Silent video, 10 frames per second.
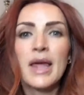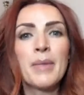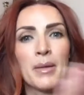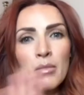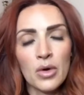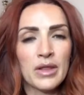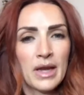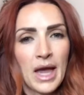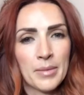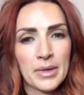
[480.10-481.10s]
them, I'm more
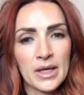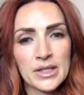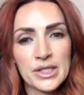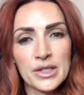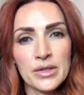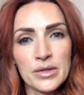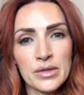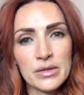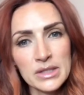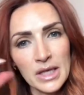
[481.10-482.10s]
than happy
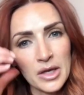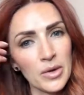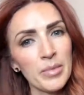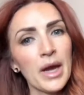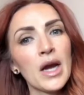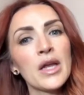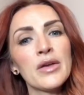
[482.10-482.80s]
to sell you a pair.